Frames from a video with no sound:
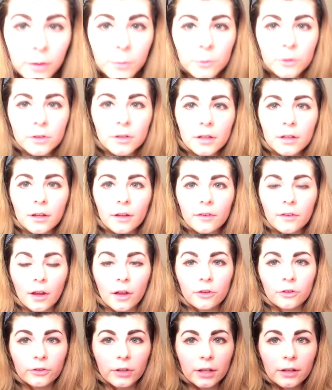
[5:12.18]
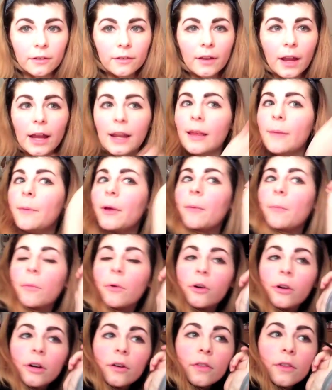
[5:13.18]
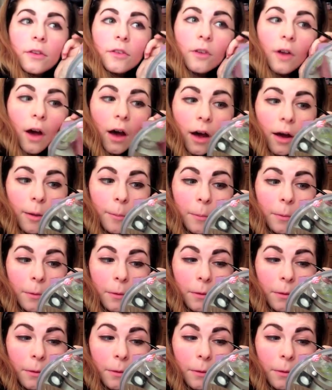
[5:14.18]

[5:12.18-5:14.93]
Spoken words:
I'm just going to exaggerate a tiny bit more at the top.